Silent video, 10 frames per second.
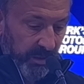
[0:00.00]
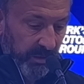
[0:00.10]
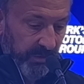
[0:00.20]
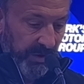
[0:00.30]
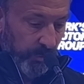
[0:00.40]

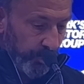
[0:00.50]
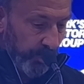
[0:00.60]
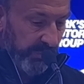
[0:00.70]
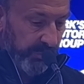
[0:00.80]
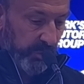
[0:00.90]
felt
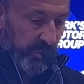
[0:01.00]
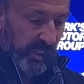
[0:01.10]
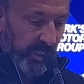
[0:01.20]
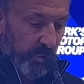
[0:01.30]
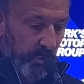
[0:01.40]
sorry for
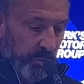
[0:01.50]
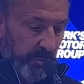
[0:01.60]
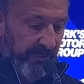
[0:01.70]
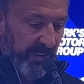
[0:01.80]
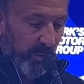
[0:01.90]
ourselves.
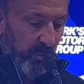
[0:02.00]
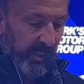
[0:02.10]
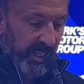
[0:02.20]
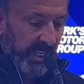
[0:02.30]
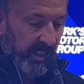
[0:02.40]
We failed
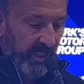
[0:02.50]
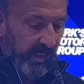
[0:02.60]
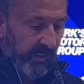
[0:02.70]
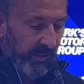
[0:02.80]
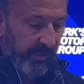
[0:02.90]
to get
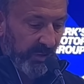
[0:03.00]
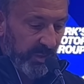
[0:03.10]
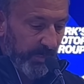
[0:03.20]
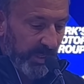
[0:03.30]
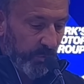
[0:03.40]
the
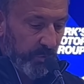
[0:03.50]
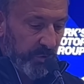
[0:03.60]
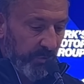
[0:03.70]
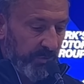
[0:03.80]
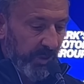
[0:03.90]
fundamentals
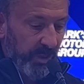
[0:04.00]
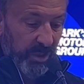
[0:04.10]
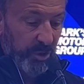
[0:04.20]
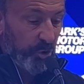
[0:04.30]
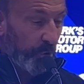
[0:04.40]
of
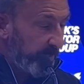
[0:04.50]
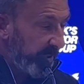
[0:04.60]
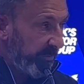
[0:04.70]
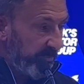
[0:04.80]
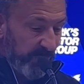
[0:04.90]
stop
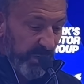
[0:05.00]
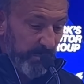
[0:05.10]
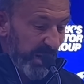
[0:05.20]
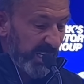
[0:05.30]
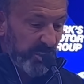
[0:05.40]
your
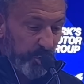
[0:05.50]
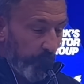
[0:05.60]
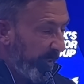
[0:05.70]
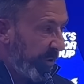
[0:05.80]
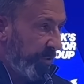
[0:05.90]
man,
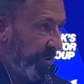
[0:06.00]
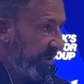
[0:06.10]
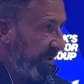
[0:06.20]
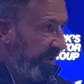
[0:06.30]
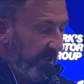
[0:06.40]
stop a
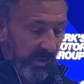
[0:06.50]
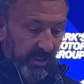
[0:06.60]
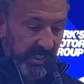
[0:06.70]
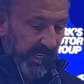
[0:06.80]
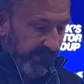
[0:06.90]
cross,
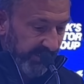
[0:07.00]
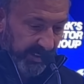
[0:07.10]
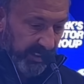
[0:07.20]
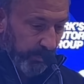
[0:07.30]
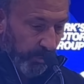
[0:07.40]
get
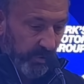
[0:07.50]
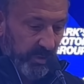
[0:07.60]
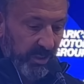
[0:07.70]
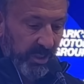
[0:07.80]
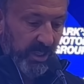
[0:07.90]
tight in the
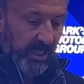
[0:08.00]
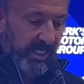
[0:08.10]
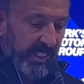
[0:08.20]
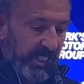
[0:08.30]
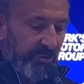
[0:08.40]
box.
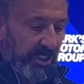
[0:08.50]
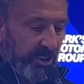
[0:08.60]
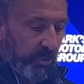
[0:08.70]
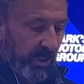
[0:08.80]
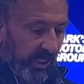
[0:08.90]
And yes,
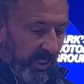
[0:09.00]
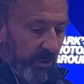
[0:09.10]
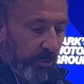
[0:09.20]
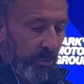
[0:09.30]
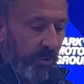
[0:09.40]
Rangers were
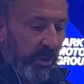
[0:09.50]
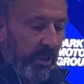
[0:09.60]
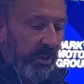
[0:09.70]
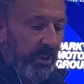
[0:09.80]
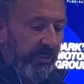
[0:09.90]
clinical.
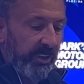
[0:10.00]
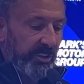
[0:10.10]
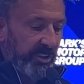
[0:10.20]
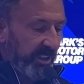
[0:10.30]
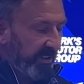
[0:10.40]

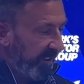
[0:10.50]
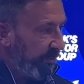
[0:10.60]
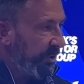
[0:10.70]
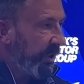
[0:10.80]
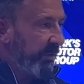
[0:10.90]
Rangers had their
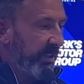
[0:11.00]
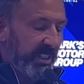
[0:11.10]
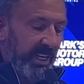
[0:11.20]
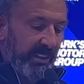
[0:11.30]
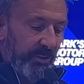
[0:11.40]
tails up. They
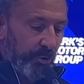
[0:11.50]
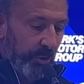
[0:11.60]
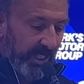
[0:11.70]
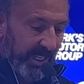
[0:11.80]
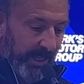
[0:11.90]
started to
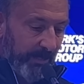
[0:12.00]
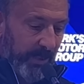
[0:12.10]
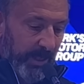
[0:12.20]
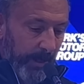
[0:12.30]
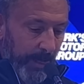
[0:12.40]
enjoy the game.
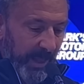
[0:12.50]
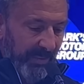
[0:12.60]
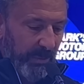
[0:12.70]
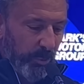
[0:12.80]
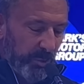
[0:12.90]
I
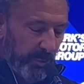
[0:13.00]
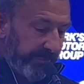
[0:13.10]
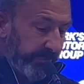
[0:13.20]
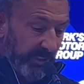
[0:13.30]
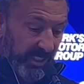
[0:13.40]
think once we
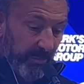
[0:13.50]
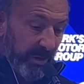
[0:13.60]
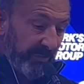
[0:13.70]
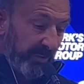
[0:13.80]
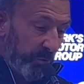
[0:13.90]
flooded the
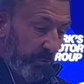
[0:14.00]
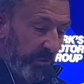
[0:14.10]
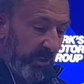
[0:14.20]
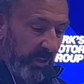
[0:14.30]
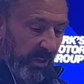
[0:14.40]

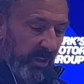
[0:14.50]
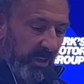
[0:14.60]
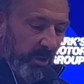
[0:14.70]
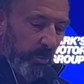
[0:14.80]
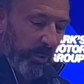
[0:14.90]
midfield,
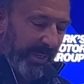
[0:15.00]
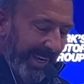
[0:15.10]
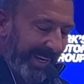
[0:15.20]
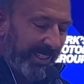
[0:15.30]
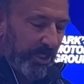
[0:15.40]
we kind of